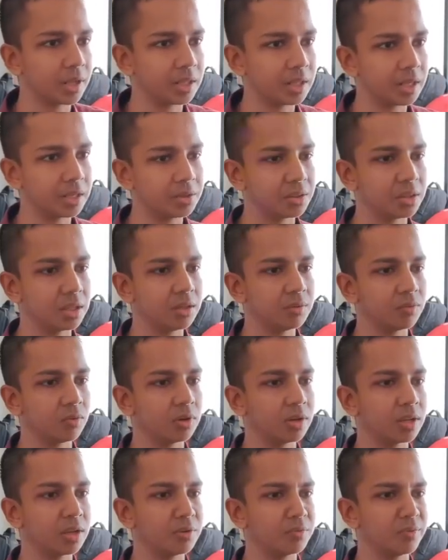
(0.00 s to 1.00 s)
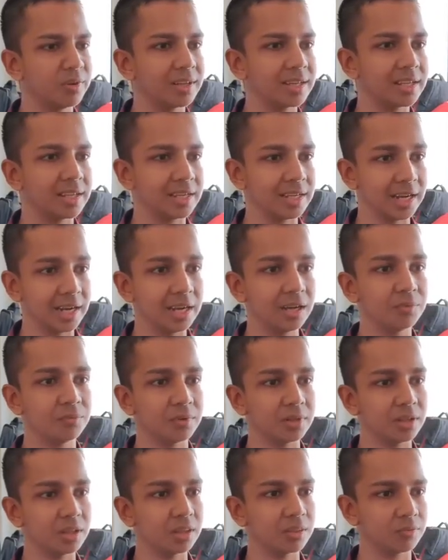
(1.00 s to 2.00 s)
Let's see what it will create
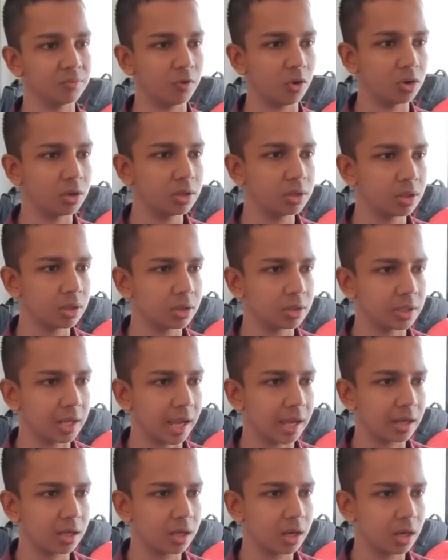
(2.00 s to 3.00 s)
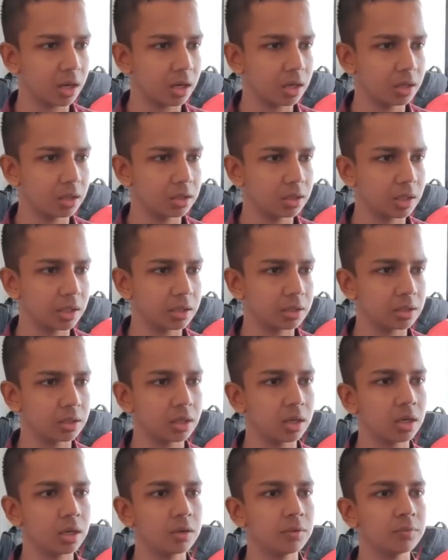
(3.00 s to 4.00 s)
with this font. Attack card.
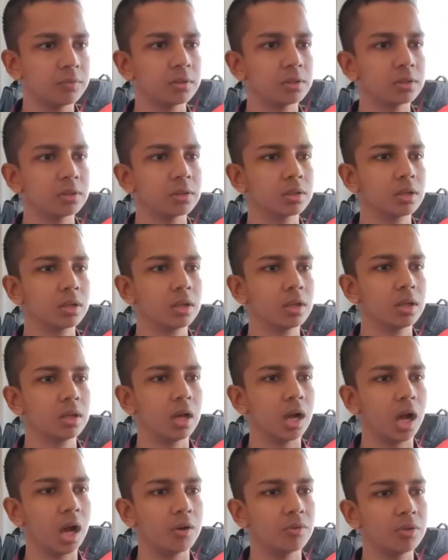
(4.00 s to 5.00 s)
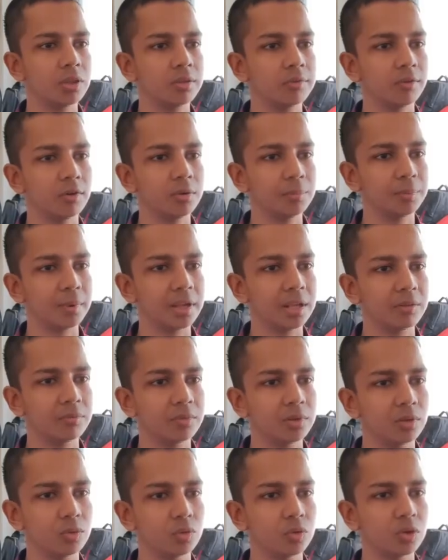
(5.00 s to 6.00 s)
How this font pairing
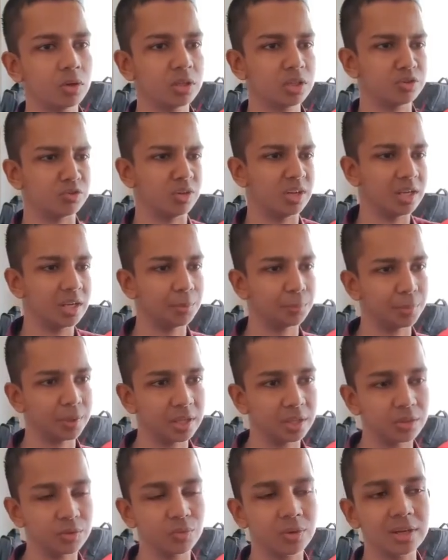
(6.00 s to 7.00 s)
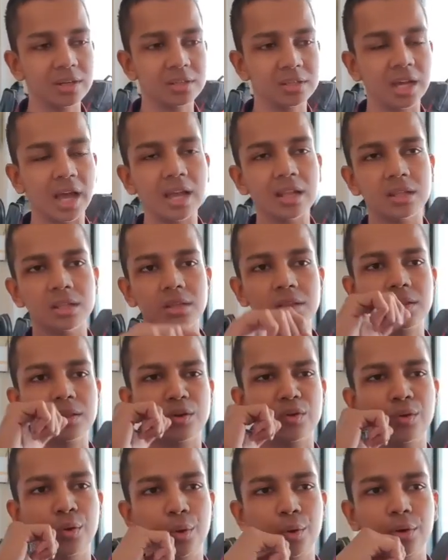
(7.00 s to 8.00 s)
will look on the jewelry piece. You can try this,
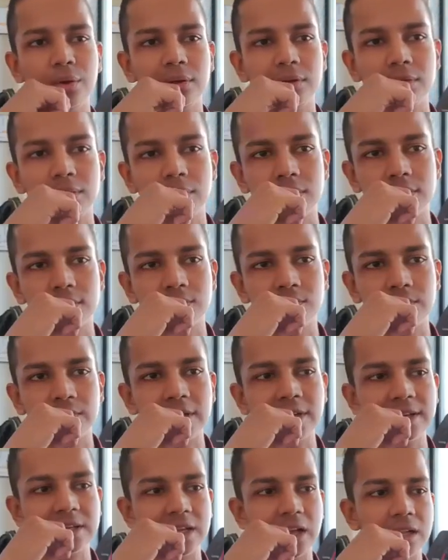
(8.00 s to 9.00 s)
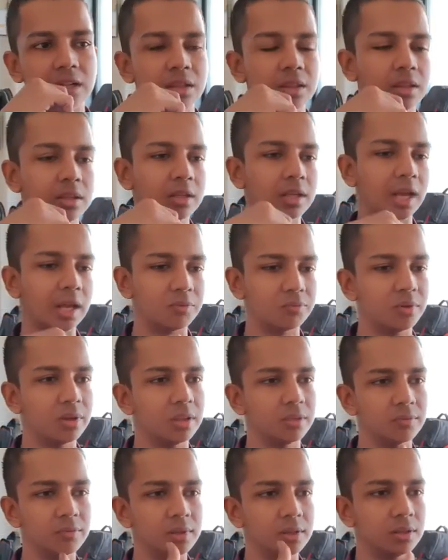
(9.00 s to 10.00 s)
or you can try this in Canva
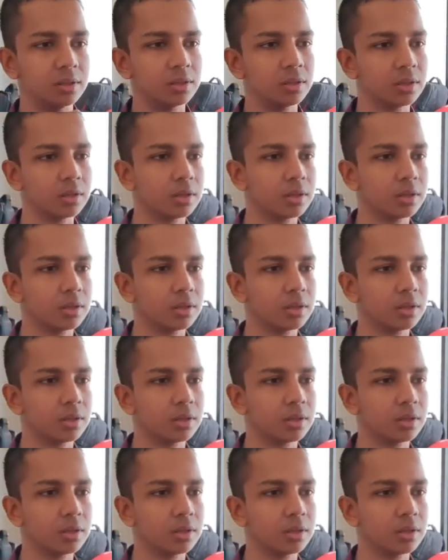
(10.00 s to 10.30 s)
as well.